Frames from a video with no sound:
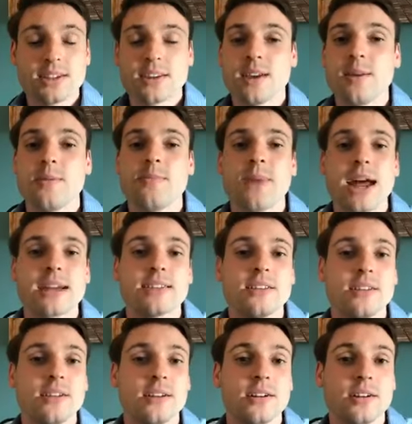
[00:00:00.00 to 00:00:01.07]
let's get
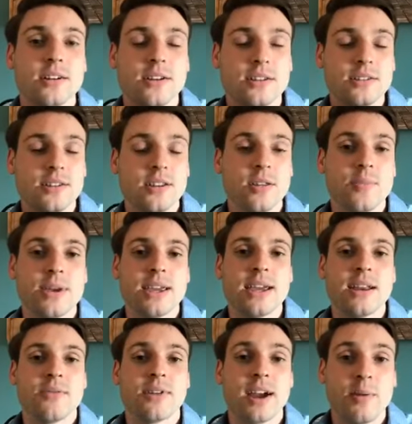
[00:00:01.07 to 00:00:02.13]
back to the
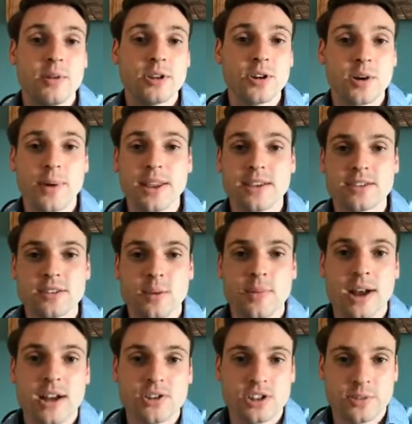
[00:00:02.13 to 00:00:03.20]
beginning, right? I'm going to talk about the
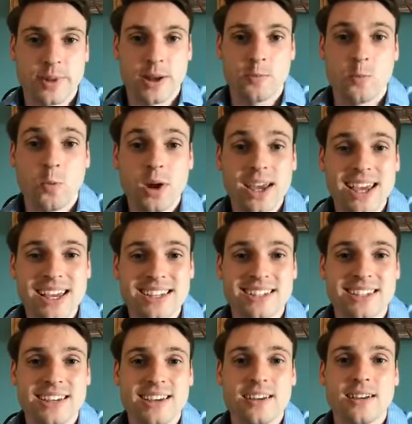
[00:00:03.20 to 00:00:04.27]
subconscious mind. What
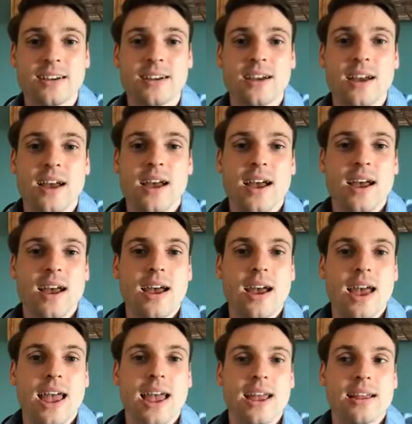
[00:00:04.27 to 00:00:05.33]
is it?
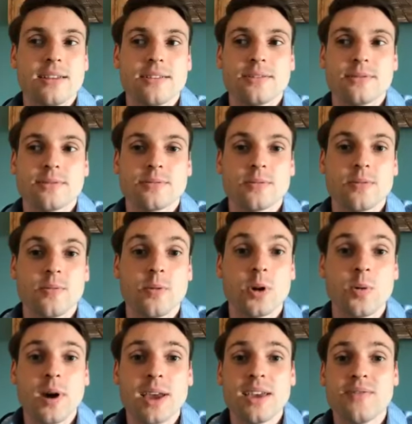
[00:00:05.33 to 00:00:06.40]
And
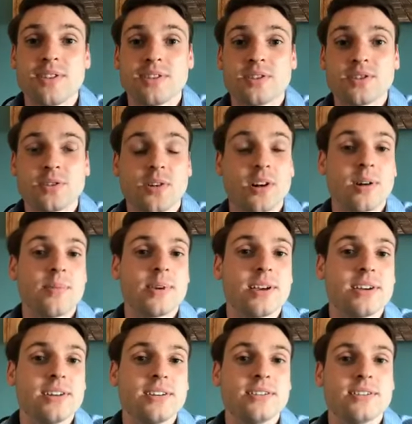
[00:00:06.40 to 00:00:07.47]
where do I even start?
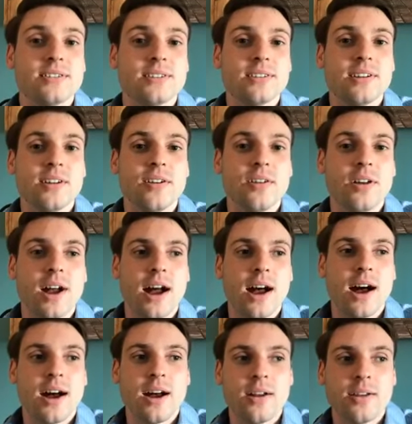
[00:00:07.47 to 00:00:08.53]
Because
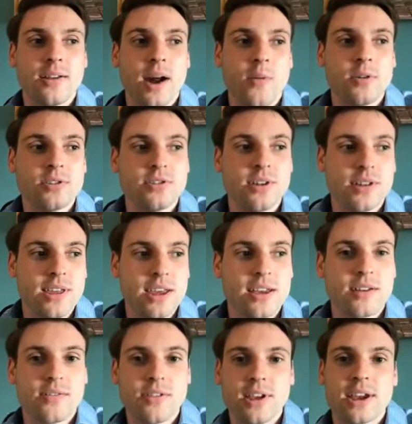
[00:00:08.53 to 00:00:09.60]
I want you to
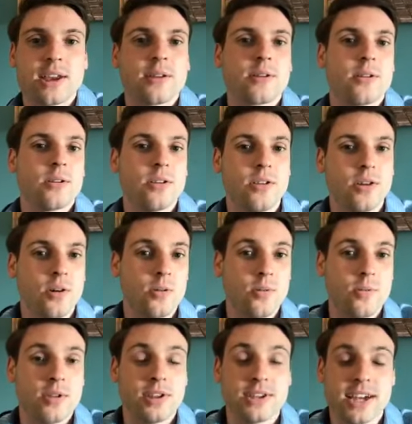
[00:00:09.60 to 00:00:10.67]
think of, like,
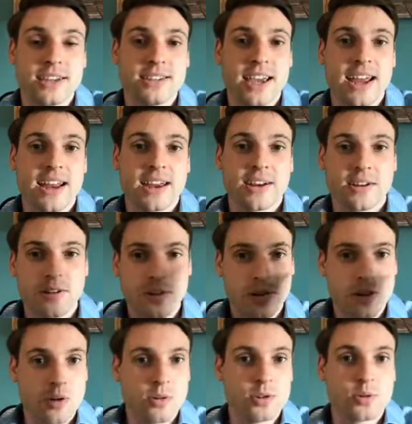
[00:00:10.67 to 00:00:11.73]
the Titanic
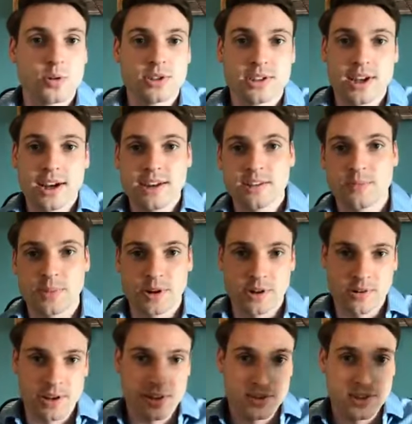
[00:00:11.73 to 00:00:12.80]
going towards the
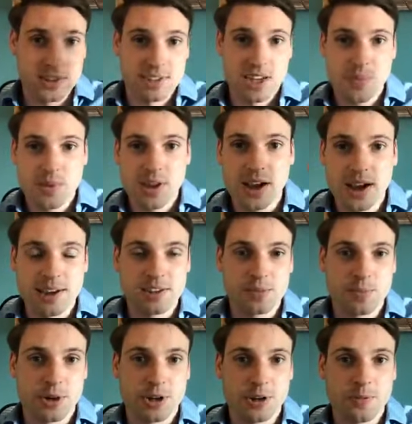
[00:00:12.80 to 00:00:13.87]
iceberg, right? There's the tip of the
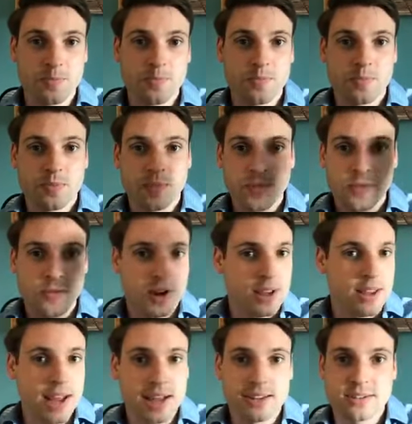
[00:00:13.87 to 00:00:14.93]
iceberg,
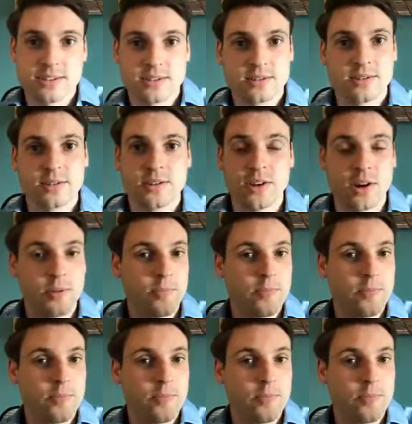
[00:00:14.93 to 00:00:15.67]
right? That's,